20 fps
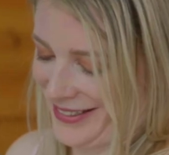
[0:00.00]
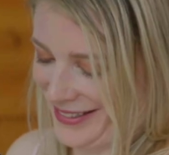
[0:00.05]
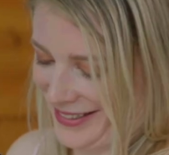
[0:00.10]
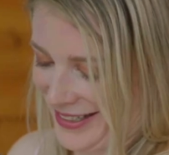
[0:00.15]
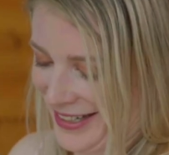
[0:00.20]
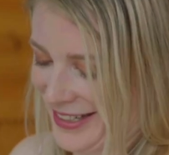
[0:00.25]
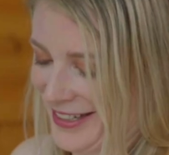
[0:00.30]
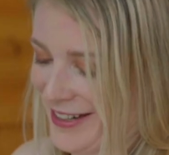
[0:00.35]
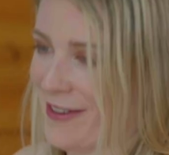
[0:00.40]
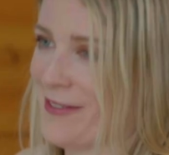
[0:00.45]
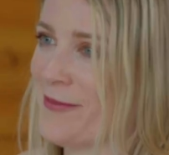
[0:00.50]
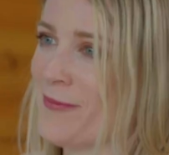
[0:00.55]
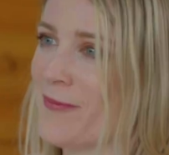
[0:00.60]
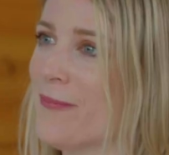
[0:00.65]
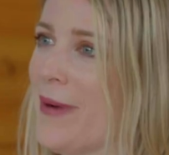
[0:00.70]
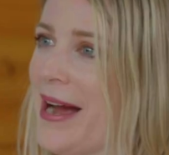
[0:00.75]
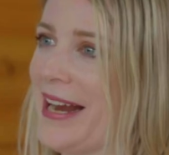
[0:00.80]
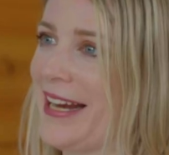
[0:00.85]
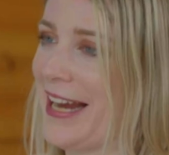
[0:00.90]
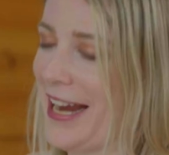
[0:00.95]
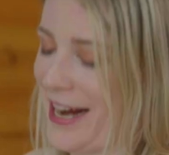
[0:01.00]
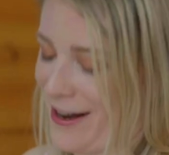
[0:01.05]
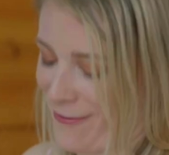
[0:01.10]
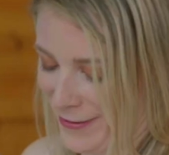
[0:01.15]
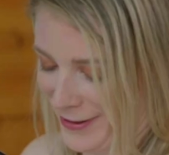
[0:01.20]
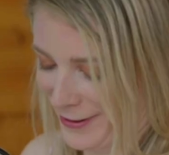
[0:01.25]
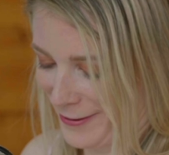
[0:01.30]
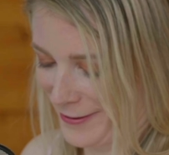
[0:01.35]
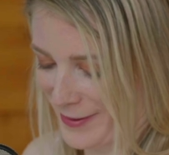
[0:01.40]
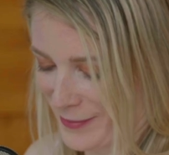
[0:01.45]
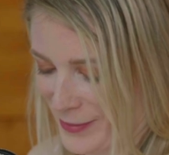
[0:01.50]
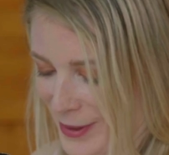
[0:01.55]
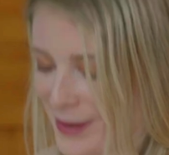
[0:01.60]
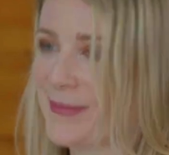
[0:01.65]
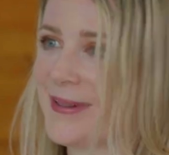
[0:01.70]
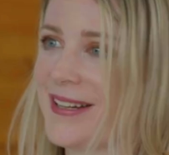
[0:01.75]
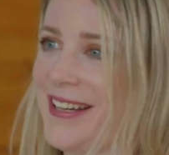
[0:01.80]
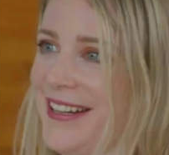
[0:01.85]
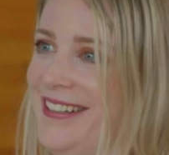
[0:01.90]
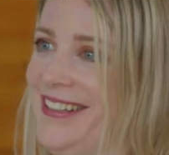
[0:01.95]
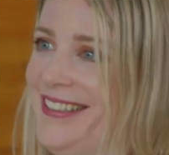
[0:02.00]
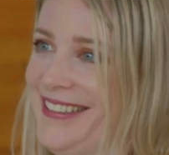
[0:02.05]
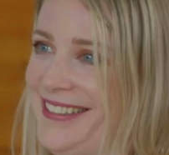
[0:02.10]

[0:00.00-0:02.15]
I know. Mike can't win all the barbecues.